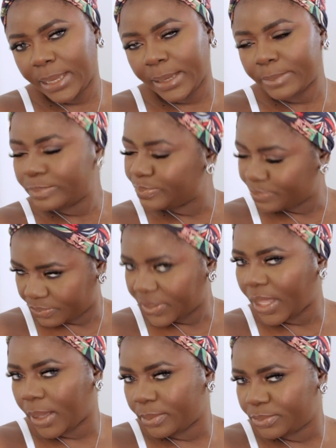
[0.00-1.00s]
here.
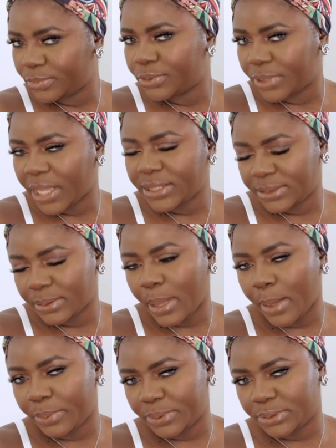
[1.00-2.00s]
Yeah, you guys know
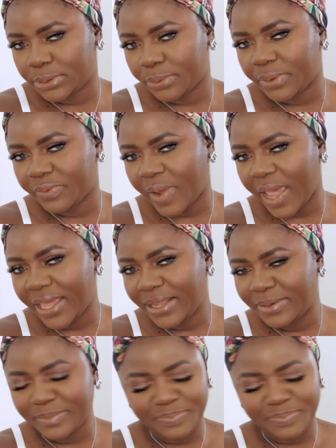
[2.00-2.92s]
how we do it, right?